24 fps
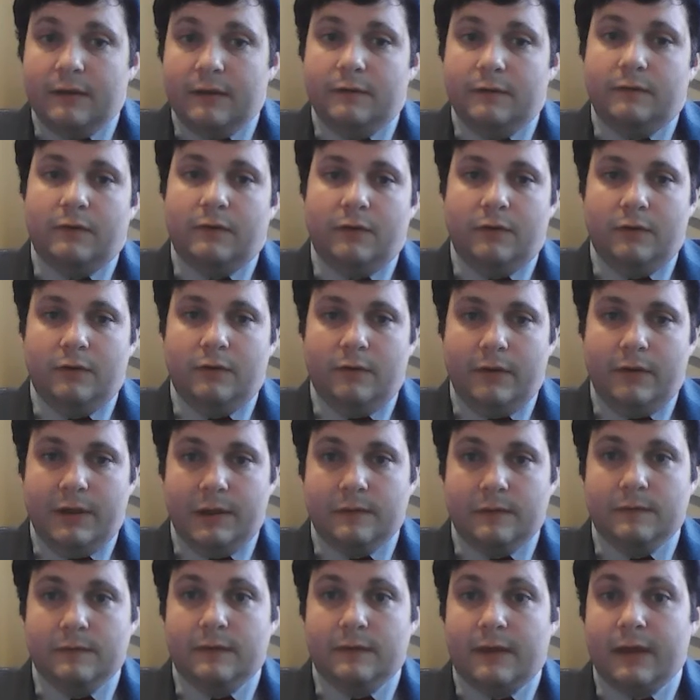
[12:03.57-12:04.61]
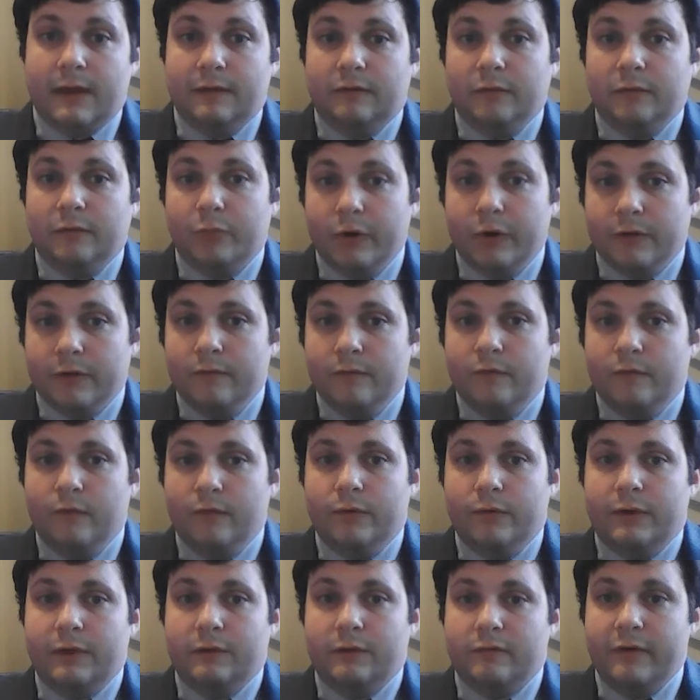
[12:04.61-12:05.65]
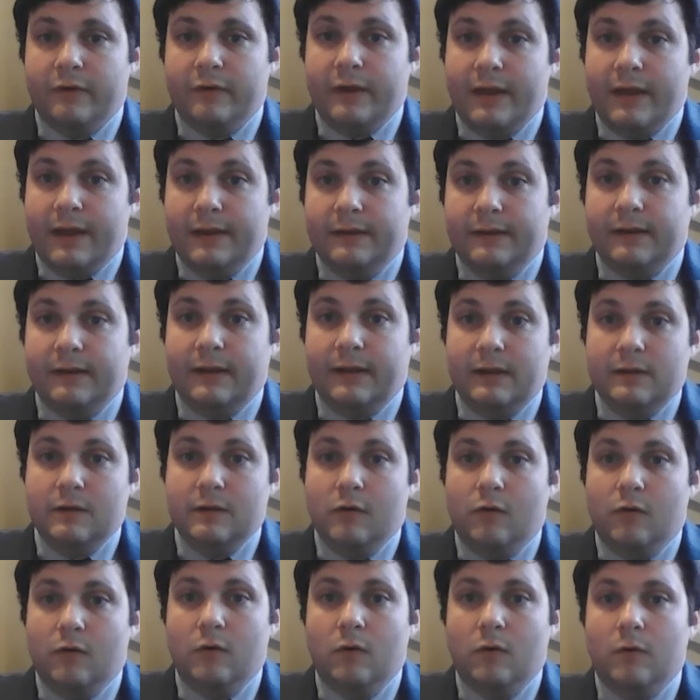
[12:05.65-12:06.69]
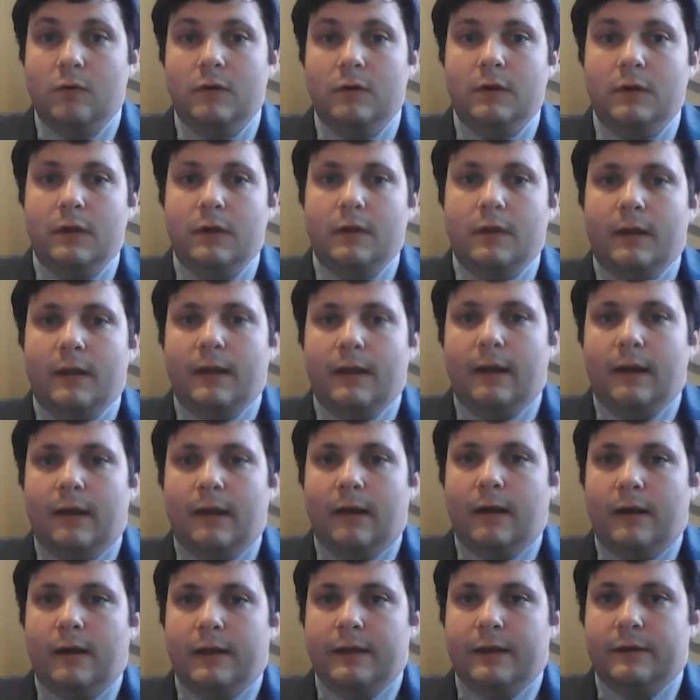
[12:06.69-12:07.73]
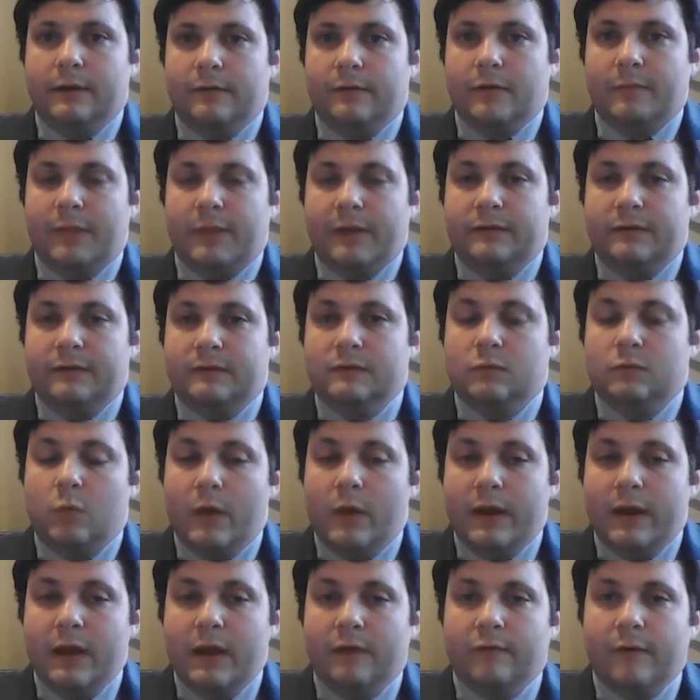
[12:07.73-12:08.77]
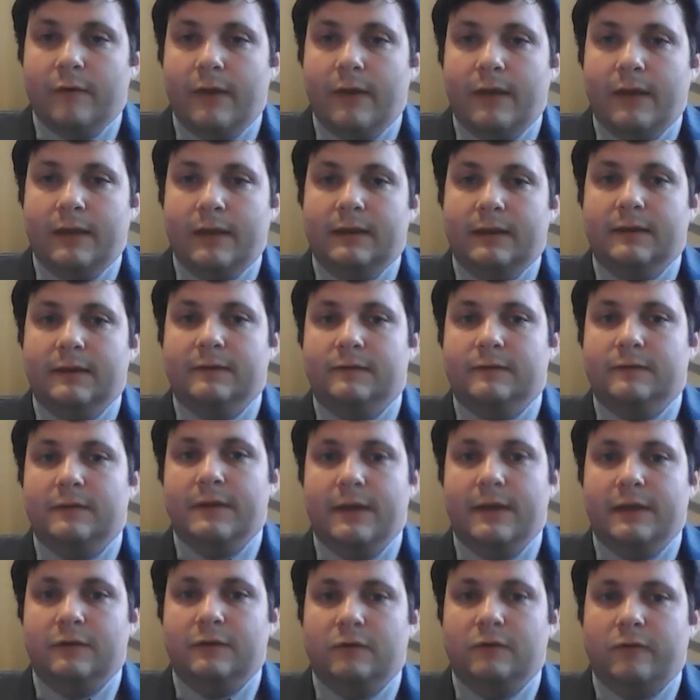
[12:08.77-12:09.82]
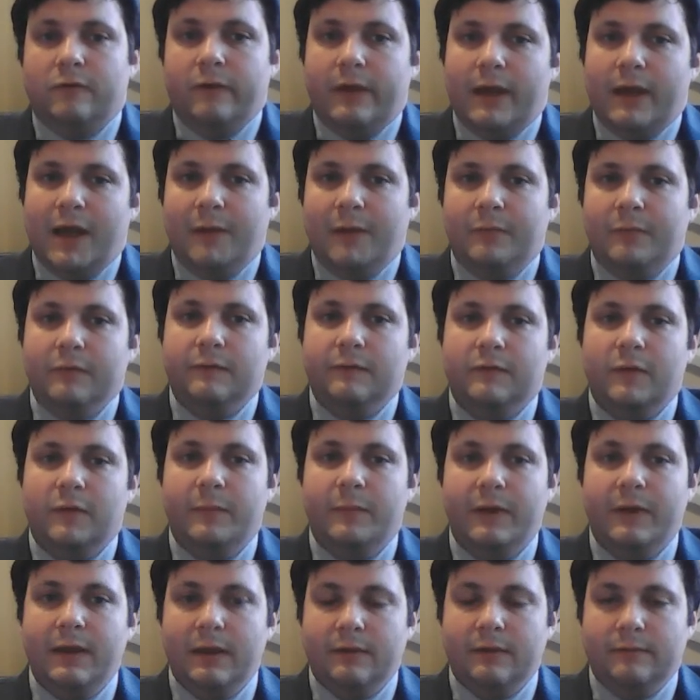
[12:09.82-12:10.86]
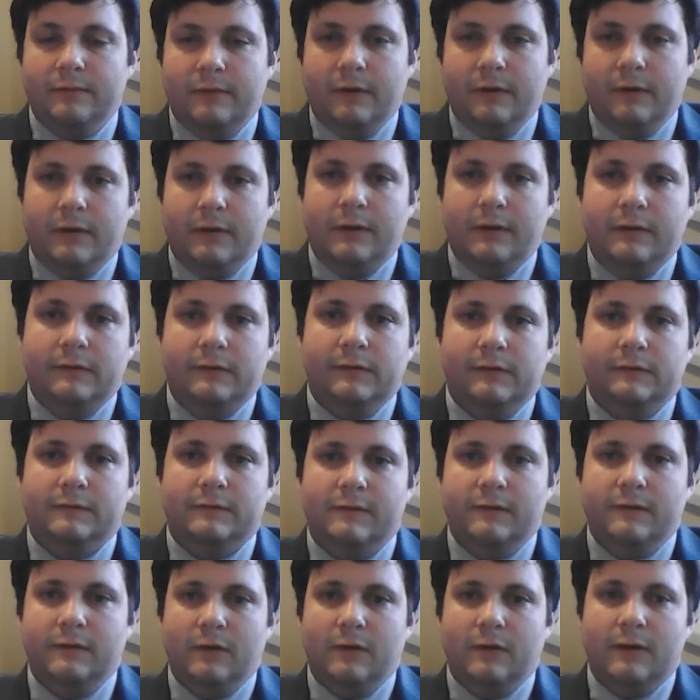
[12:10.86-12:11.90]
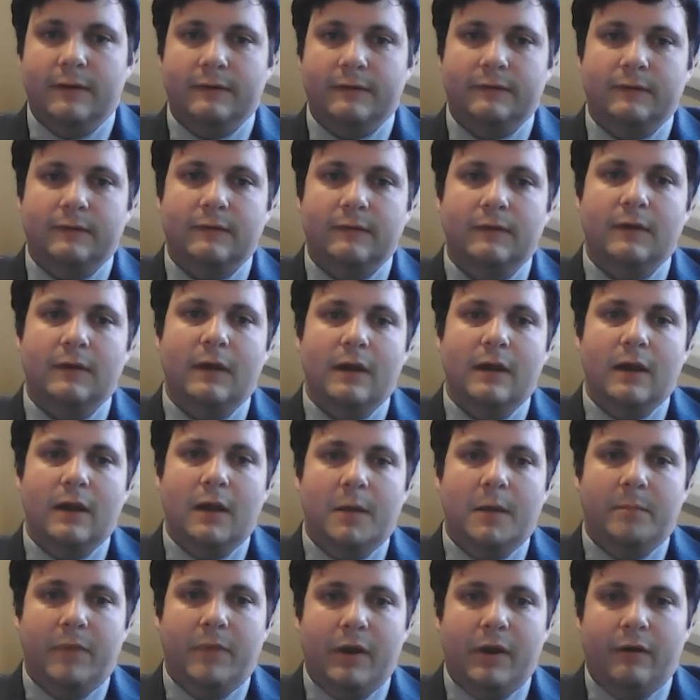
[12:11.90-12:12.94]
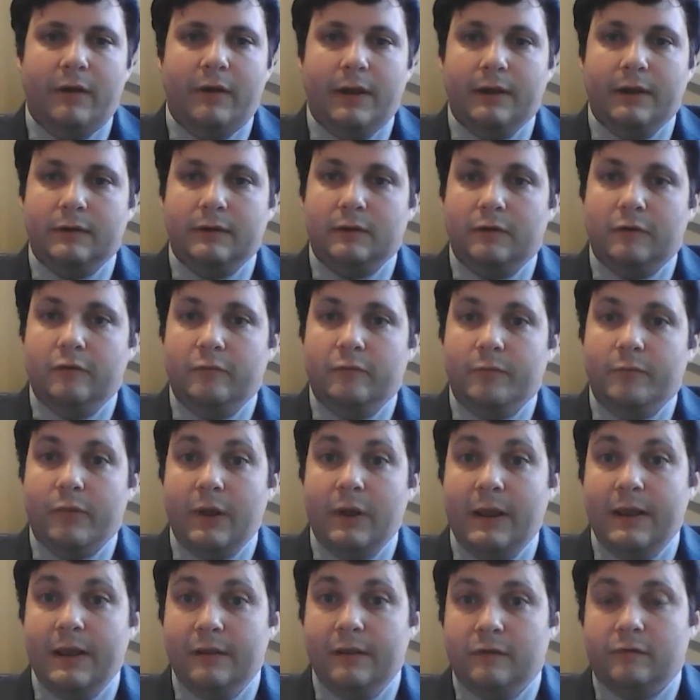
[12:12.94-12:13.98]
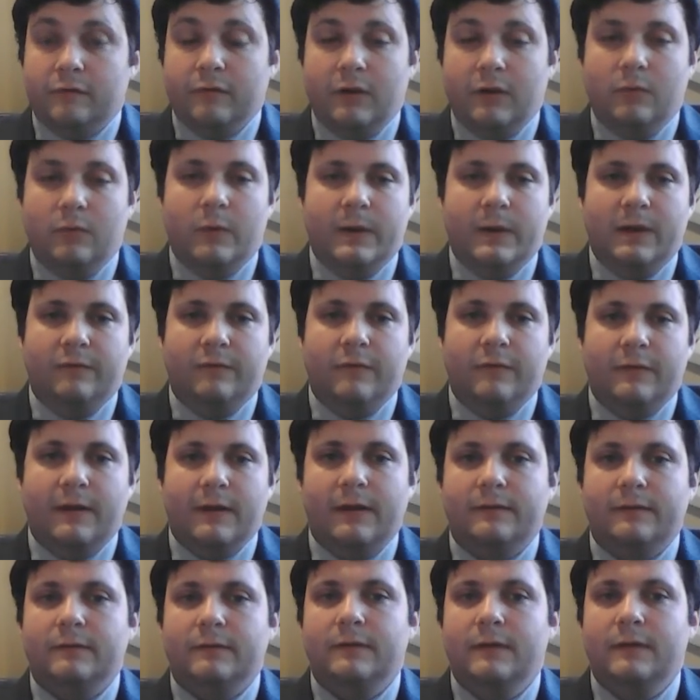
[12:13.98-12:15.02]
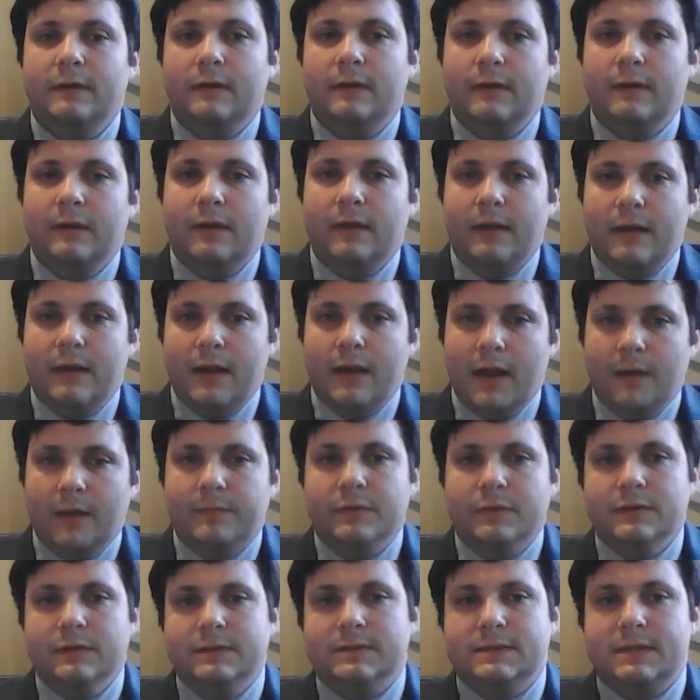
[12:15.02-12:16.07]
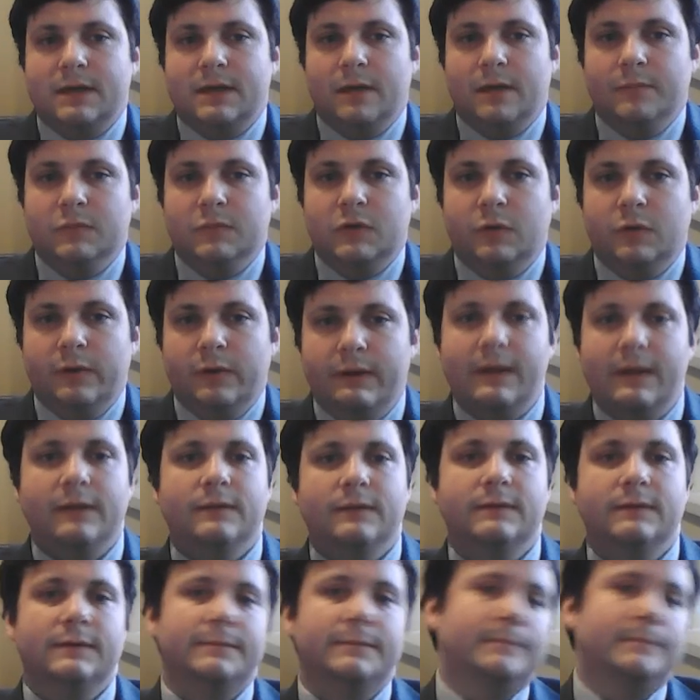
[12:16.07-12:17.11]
to, in the case of Britain, 43 AD, or in other places, whenever it is that history happens to begin. The Iron Age is the last period of prehistory, whenever that happens to come to an end.